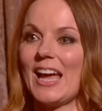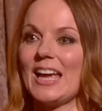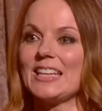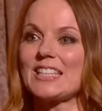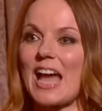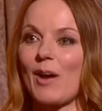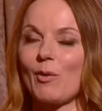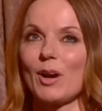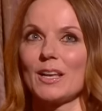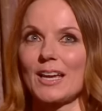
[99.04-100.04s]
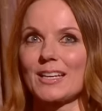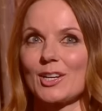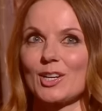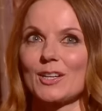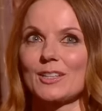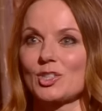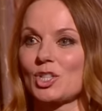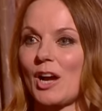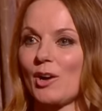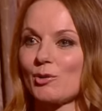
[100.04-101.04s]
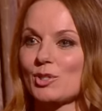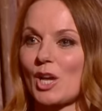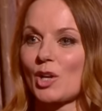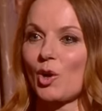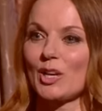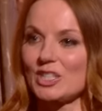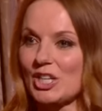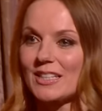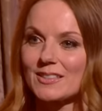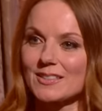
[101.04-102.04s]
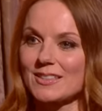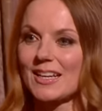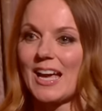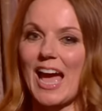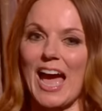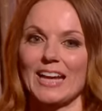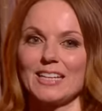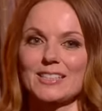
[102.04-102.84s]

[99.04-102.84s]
he's now like a child psychologist, and okay.